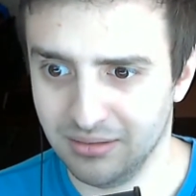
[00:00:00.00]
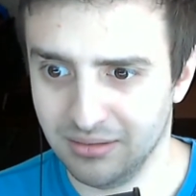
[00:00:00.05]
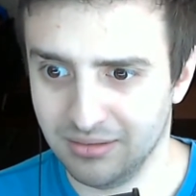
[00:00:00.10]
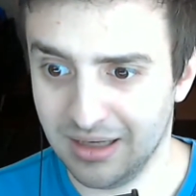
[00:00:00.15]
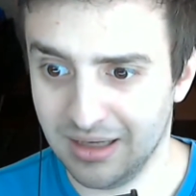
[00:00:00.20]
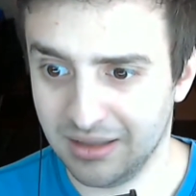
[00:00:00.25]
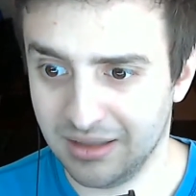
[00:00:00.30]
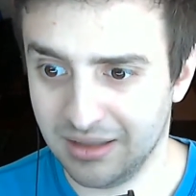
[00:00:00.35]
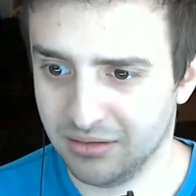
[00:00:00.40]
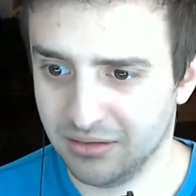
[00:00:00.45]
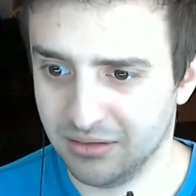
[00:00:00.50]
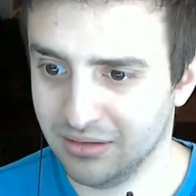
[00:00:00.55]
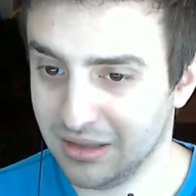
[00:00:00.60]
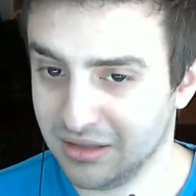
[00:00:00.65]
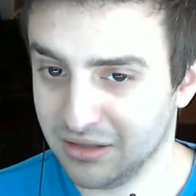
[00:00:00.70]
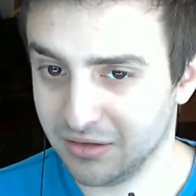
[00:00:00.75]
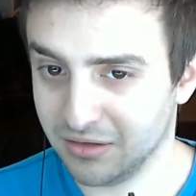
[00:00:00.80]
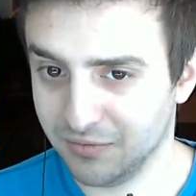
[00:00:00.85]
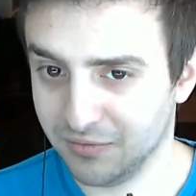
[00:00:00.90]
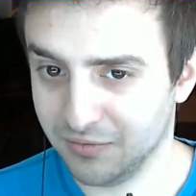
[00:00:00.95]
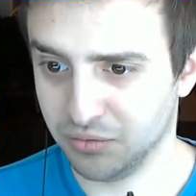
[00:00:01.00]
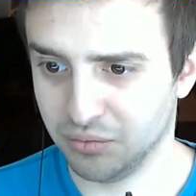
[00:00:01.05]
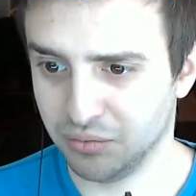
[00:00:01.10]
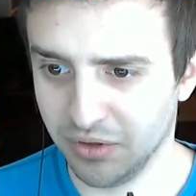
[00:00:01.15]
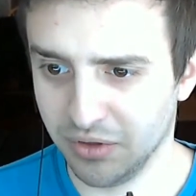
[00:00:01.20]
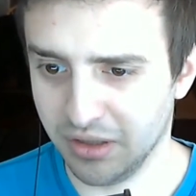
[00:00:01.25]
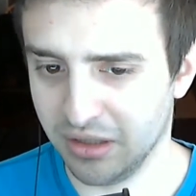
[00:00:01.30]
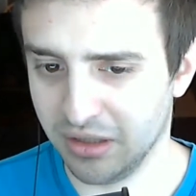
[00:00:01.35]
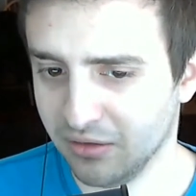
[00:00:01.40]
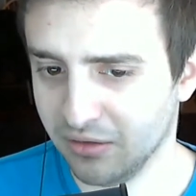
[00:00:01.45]
that just feels
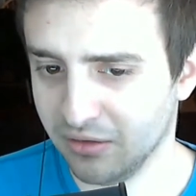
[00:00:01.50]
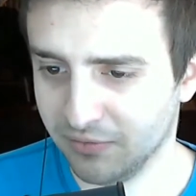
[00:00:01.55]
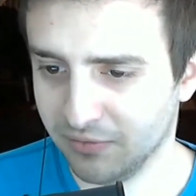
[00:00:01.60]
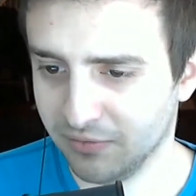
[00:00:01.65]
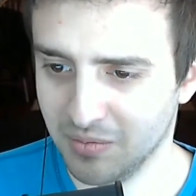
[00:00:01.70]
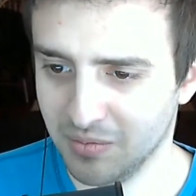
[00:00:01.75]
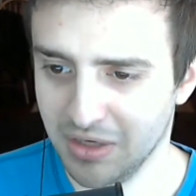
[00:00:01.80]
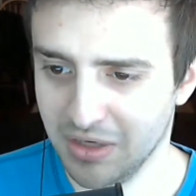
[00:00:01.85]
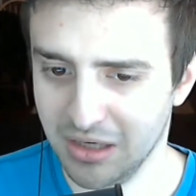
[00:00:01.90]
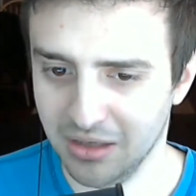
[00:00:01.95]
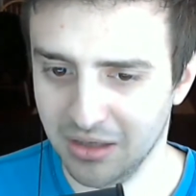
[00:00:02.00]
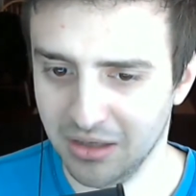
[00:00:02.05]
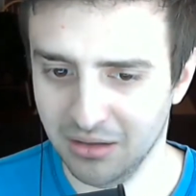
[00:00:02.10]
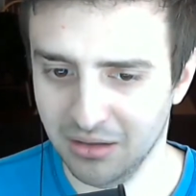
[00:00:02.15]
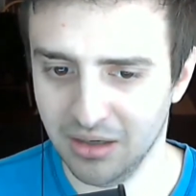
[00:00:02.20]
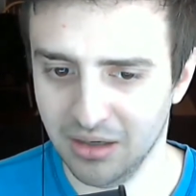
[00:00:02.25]
really good for me.